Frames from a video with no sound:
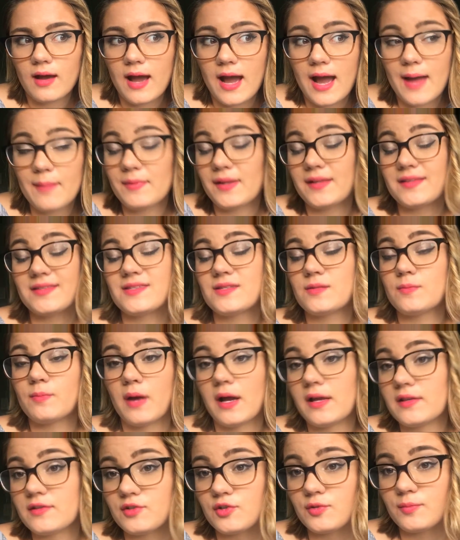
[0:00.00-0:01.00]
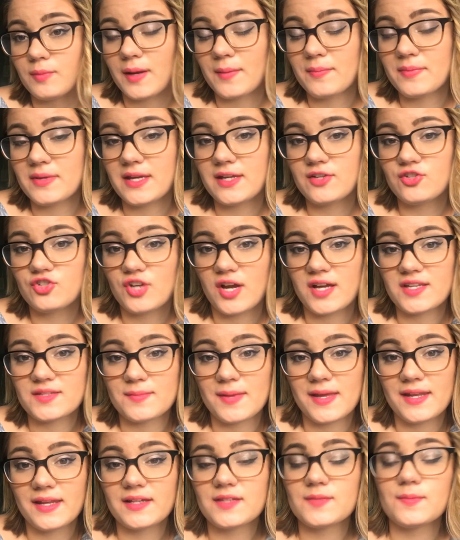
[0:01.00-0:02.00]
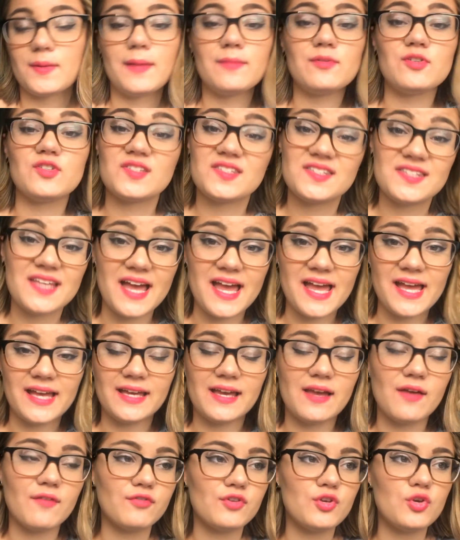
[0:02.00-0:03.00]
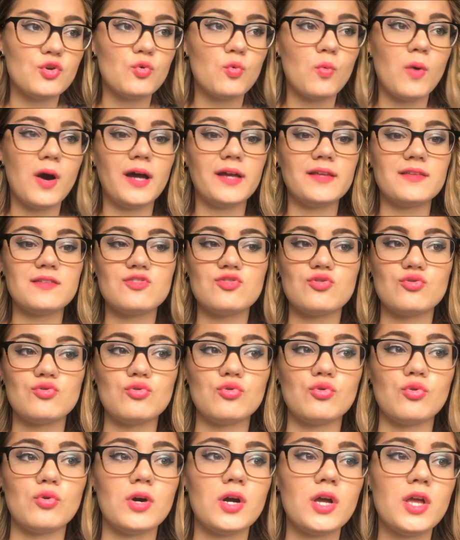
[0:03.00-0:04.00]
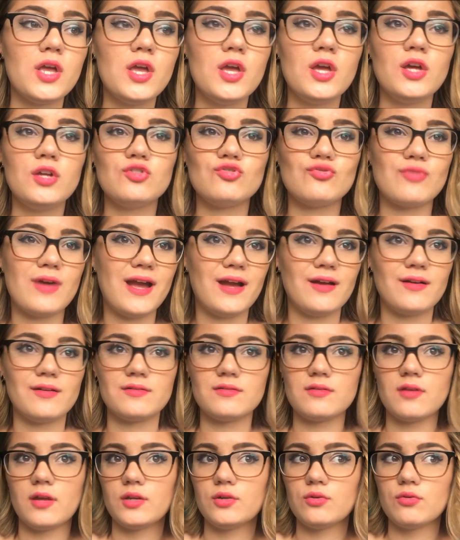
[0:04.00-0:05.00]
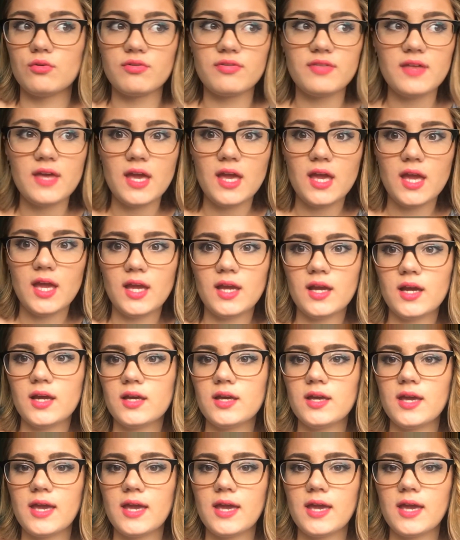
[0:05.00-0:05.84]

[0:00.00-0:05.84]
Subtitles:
I'm not sponsored by BH Cosmetics, but I'm just saying, if you want to try out a new thing